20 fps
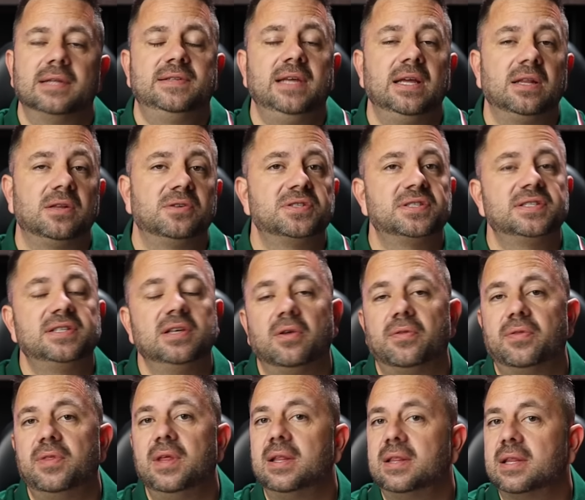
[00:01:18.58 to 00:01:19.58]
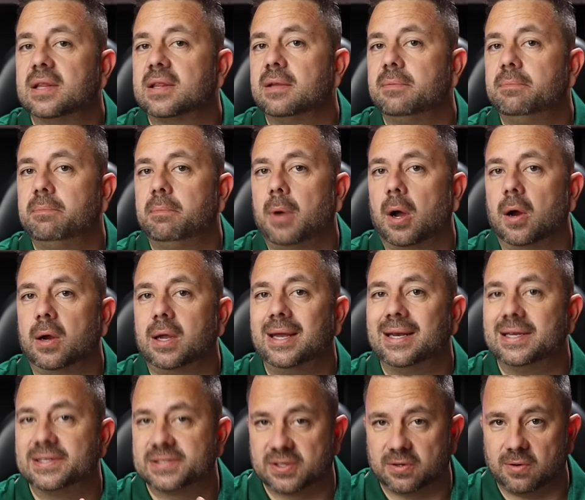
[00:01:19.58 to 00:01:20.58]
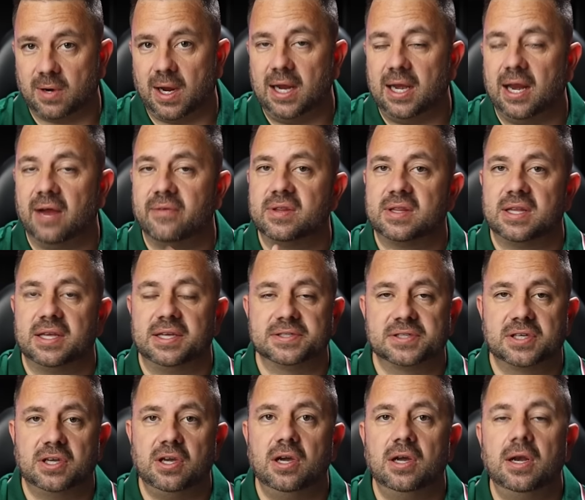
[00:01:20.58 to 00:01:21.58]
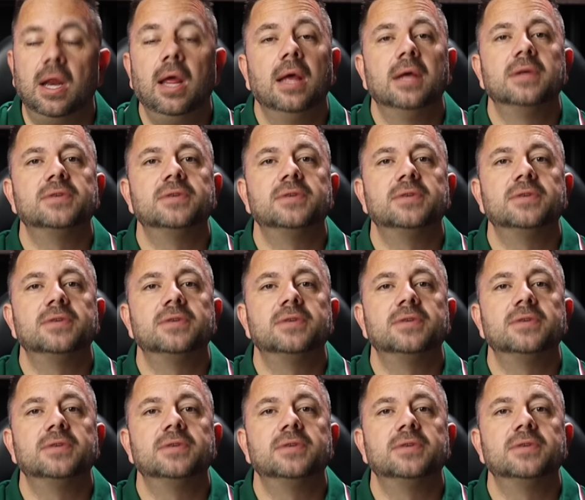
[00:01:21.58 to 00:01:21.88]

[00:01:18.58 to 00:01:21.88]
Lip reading: Dealers still think that the market is great, everything is good,